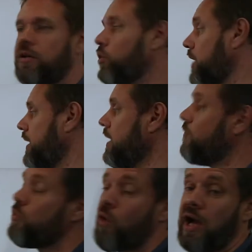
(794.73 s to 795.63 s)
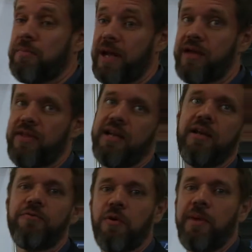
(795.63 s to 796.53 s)
you can even write back that
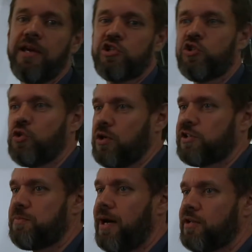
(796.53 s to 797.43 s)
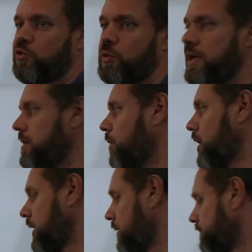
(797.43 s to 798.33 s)
information to your Smart 3D
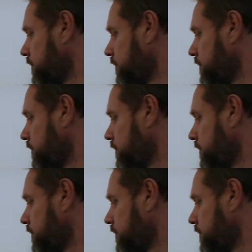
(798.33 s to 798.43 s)
model.